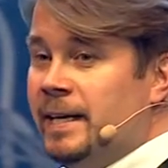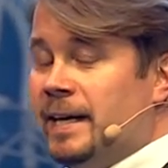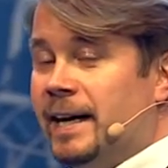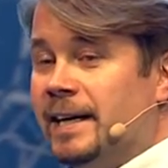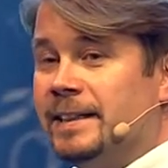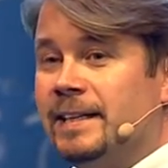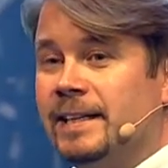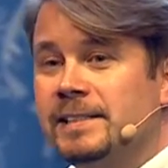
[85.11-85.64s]

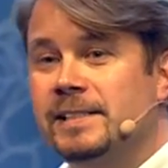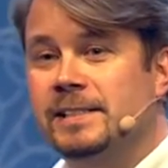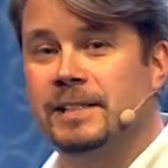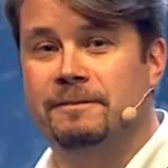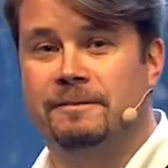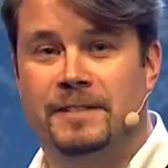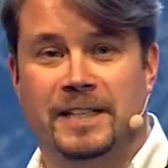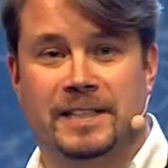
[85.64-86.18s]
And that's the
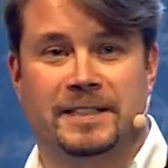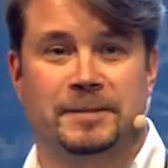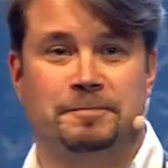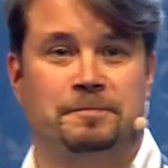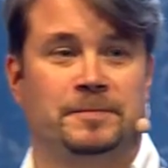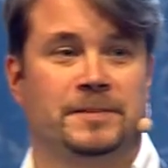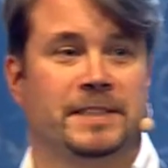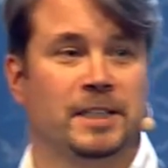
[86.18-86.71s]
fact
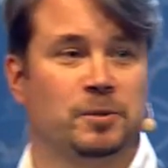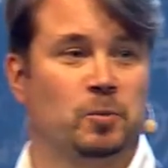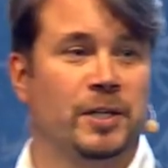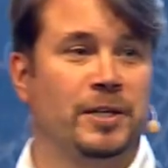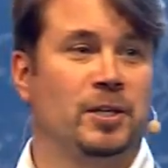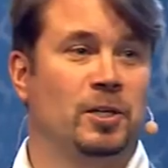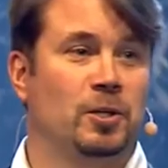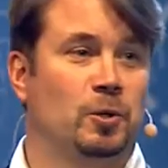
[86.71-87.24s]
that we
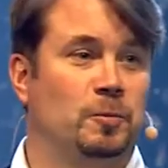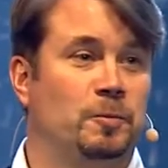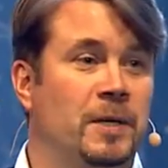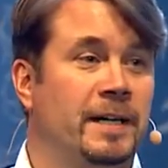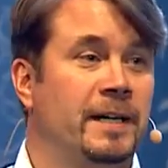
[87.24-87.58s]
know